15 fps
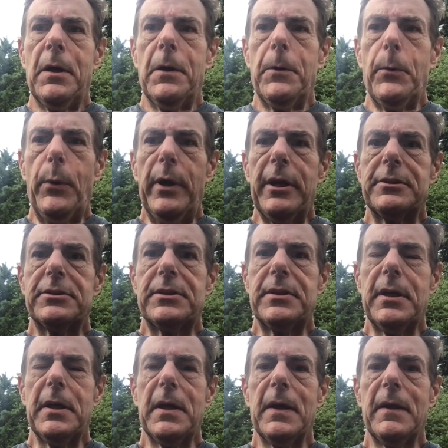which
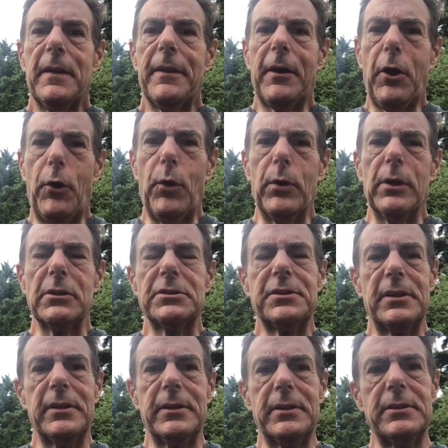the Course
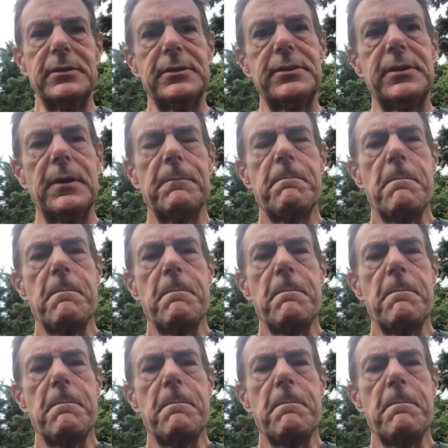is